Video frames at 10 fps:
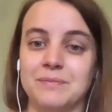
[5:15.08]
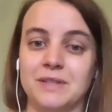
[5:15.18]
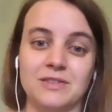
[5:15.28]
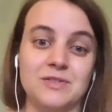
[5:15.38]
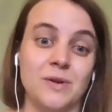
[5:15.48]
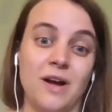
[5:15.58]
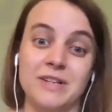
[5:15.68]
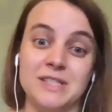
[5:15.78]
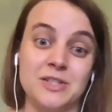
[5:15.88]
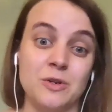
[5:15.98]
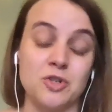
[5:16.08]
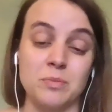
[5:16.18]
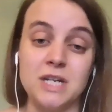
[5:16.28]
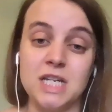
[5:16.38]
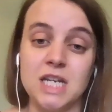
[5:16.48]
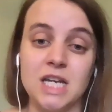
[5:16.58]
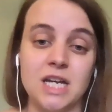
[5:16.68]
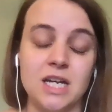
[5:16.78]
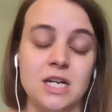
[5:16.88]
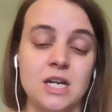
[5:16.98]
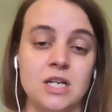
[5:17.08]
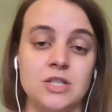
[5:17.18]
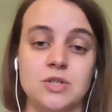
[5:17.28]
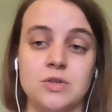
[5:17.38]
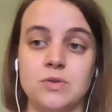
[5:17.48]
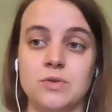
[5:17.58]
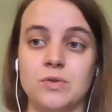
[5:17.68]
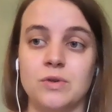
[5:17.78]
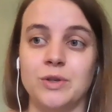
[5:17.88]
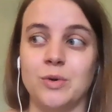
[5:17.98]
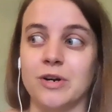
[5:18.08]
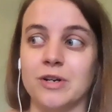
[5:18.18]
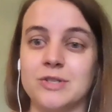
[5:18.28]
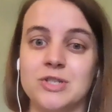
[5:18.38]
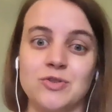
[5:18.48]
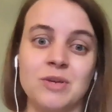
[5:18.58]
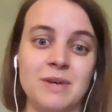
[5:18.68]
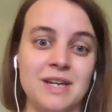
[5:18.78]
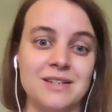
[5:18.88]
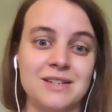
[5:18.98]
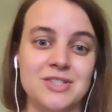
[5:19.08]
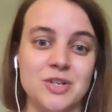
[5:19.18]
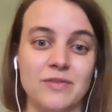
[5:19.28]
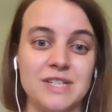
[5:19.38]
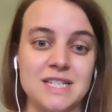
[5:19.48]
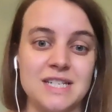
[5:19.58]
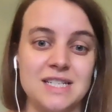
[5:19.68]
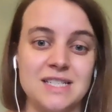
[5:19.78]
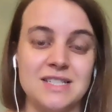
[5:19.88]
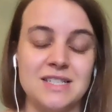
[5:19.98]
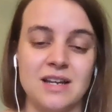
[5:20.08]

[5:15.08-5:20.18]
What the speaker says: so obviously social media to your streaming services.